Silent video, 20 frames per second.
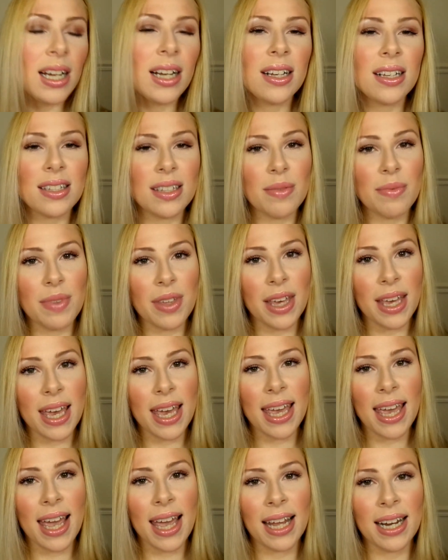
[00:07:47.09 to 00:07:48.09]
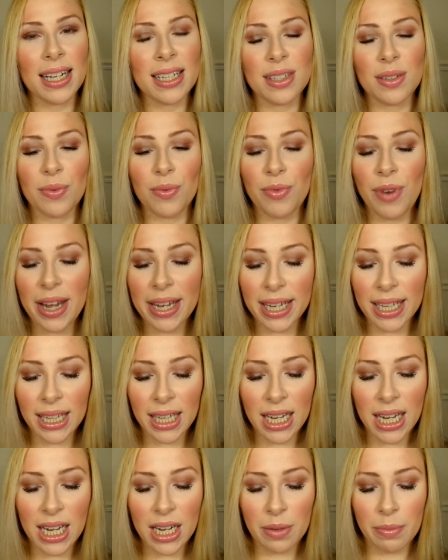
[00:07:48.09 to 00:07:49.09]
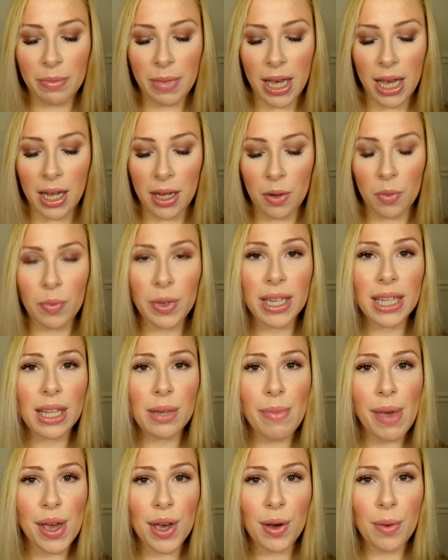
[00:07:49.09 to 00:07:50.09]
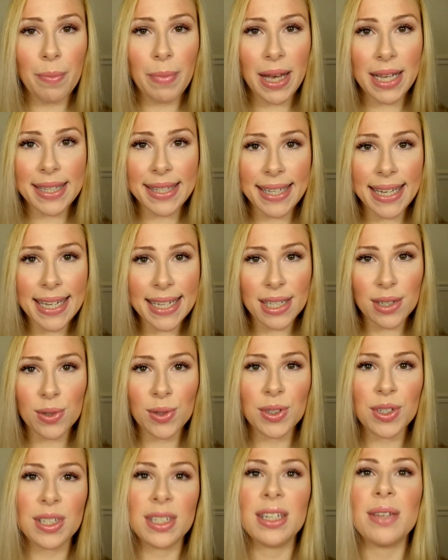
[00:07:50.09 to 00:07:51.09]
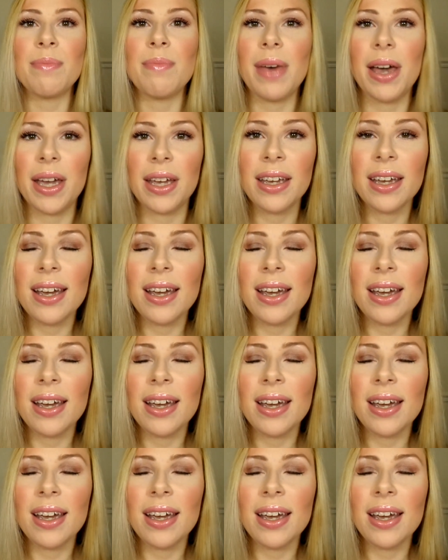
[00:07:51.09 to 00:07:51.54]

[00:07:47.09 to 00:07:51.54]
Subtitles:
Something again is a regular in my weekly makeup basket, or just in my